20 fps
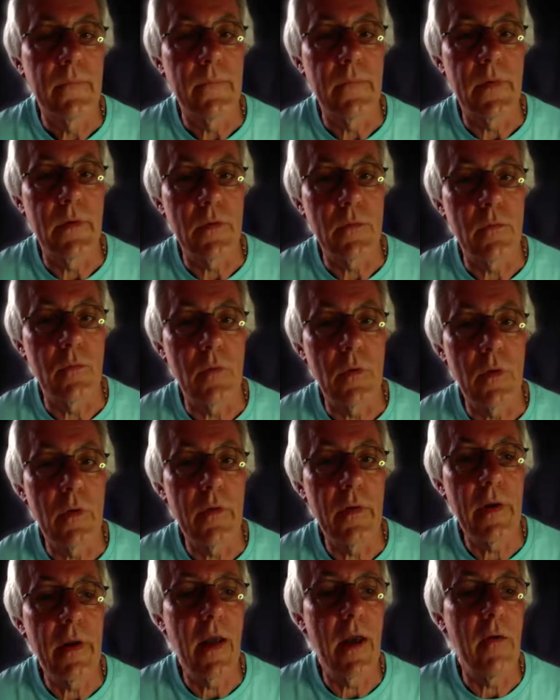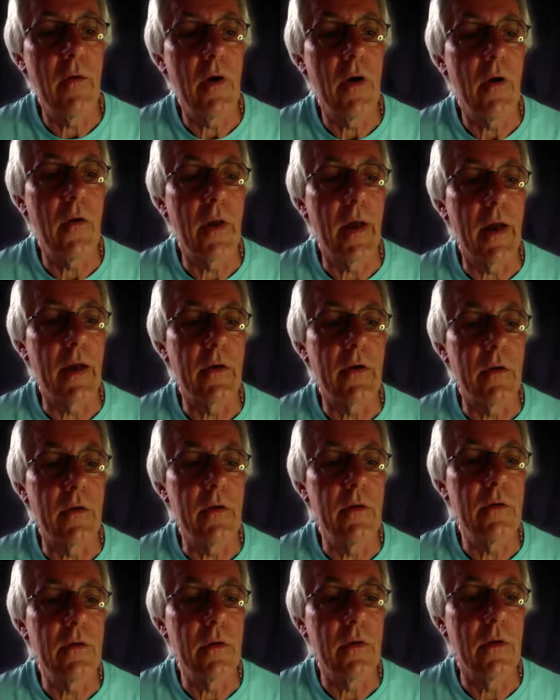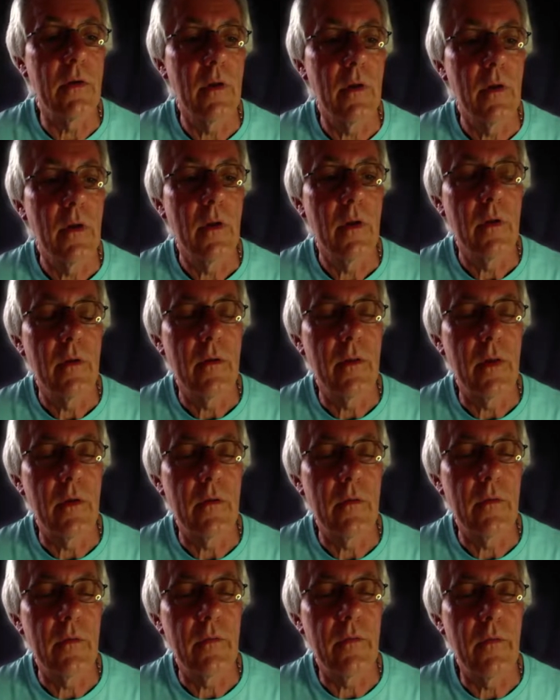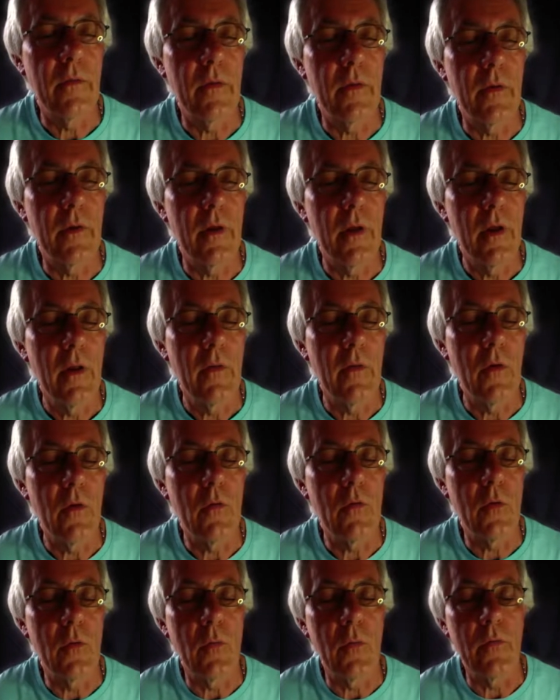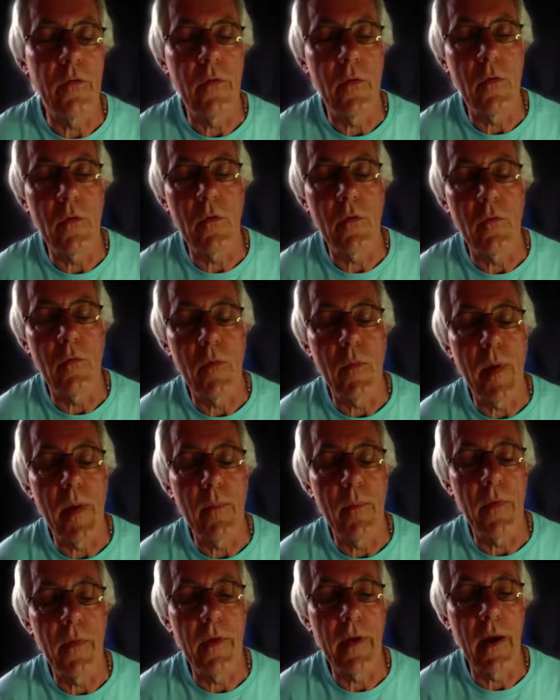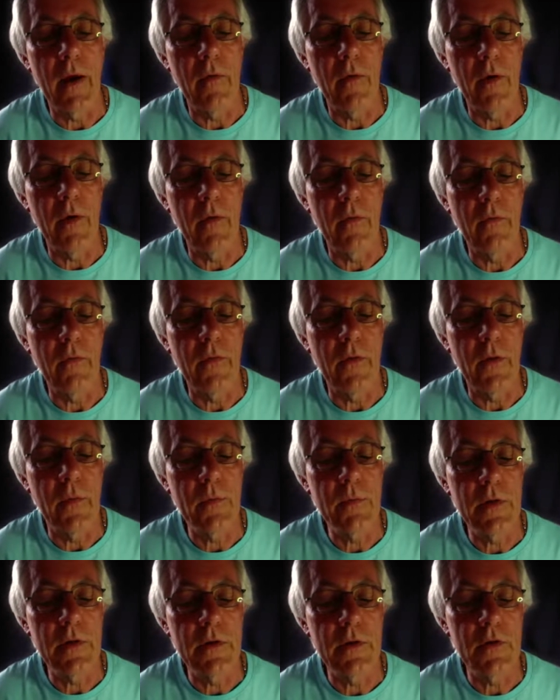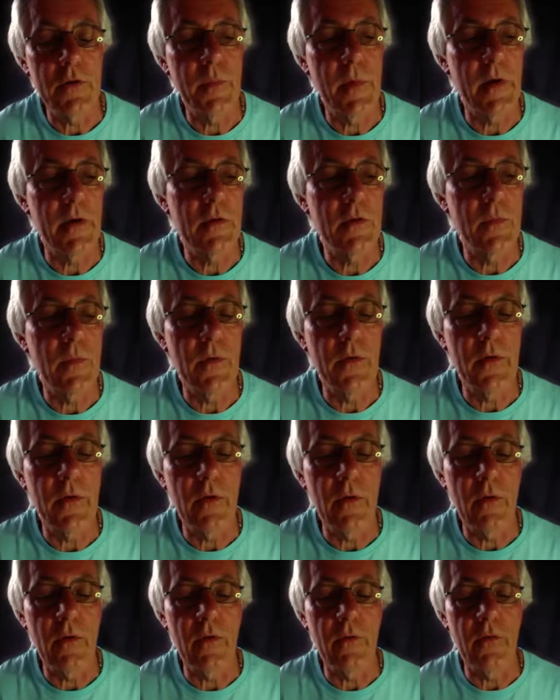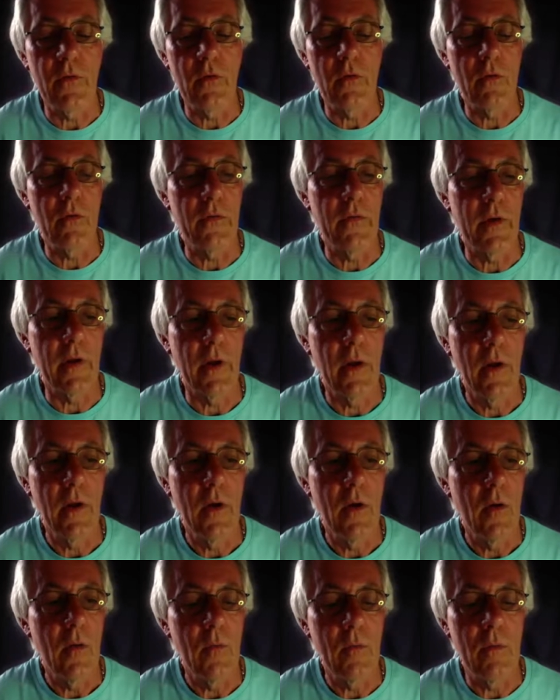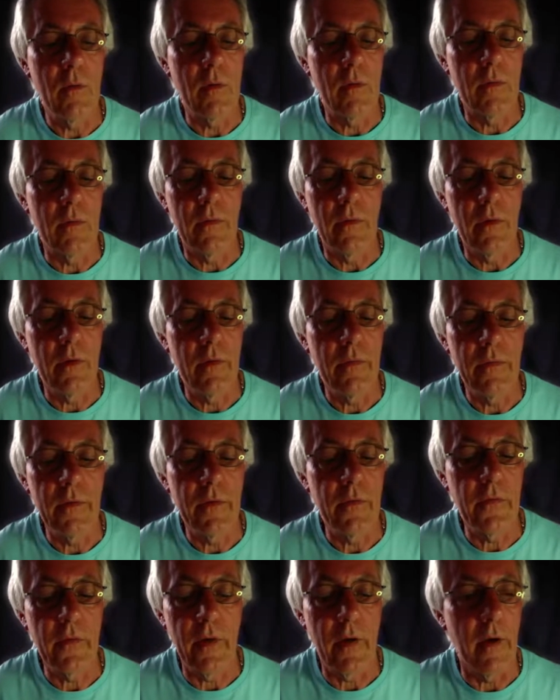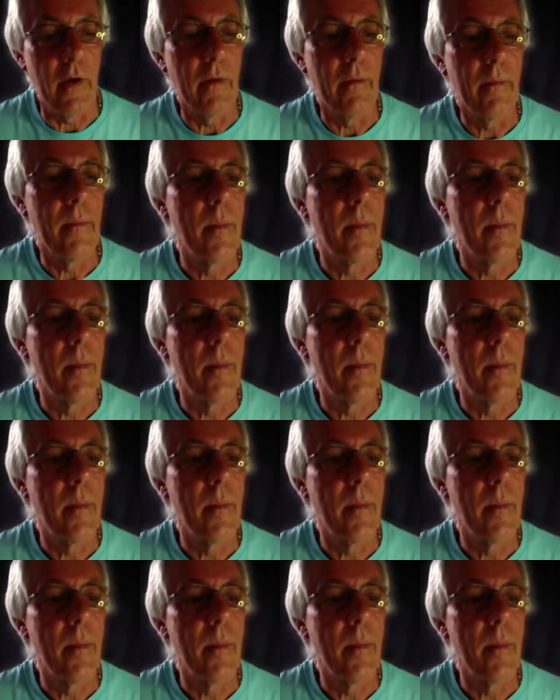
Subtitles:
That's one of the Carry On actors. That's for the older folk will remember the Carry On films. I suspect some of the younger folk will think, what on earth is that?